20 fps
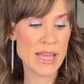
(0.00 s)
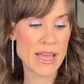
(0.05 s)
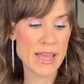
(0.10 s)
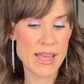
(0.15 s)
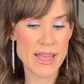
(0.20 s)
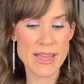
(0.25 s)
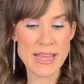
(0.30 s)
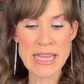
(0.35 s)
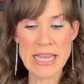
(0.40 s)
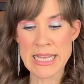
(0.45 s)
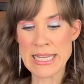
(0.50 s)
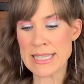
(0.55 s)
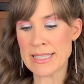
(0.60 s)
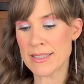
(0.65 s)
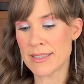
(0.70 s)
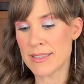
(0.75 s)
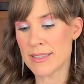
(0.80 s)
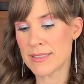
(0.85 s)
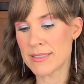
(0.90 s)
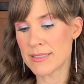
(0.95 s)

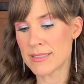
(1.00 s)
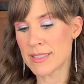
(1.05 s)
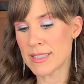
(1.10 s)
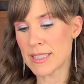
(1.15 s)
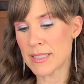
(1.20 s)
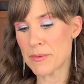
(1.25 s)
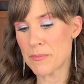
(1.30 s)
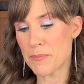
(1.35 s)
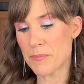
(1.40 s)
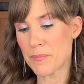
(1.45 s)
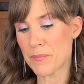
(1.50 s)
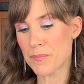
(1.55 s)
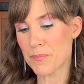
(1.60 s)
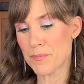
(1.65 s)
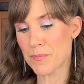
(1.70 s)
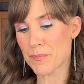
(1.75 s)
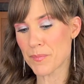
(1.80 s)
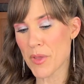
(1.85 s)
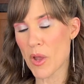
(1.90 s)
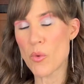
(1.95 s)
And
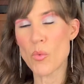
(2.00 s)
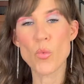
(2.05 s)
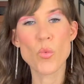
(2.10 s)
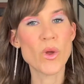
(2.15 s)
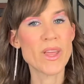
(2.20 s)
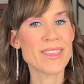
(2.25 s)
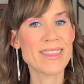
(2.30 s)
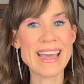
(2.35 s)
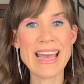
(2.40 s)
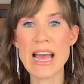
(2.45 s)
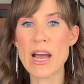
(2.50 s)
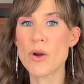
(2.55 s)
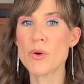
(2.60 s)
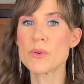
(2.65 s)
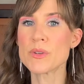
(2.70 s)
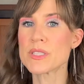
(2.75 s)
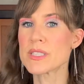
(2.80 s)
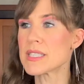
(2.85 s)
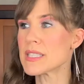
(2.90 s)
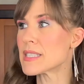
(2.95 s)

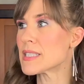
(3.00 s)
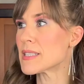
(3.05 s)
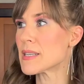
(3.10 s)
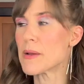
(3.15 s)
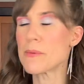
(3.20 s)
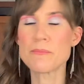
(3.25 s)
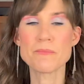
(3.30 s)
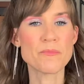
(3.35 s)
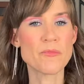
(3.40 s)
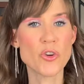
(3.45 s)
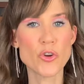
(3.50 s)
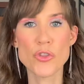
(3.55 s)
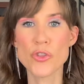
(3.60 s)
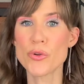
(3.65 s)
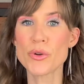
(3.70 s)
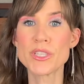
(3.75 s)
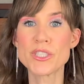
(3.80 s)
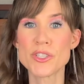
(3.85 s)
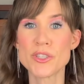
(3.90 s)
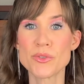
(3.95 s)
without further
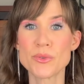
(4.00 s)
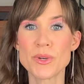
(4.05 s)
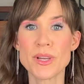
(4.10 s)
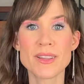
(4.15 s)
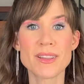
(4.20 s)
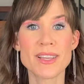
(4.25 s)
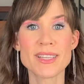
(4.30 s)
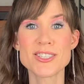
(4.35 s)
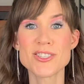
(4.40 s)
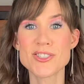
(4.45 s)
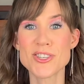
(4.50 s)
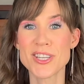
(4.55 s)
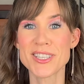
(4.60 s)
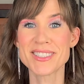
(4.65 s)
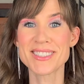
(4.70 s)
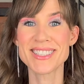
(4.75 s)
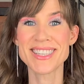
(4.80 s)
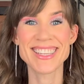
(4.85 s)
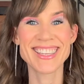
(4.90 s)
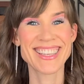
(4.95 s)
ado, let's
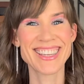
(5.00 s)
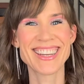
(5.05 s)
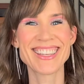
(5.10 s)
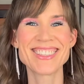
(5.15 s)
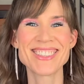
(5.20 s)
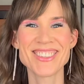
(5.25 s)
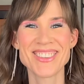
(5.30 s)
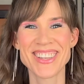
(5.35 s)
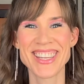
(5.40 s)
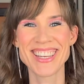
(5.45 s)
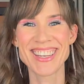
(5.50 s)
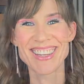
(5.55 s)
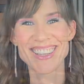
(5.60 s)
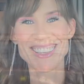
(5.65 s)
just get into it.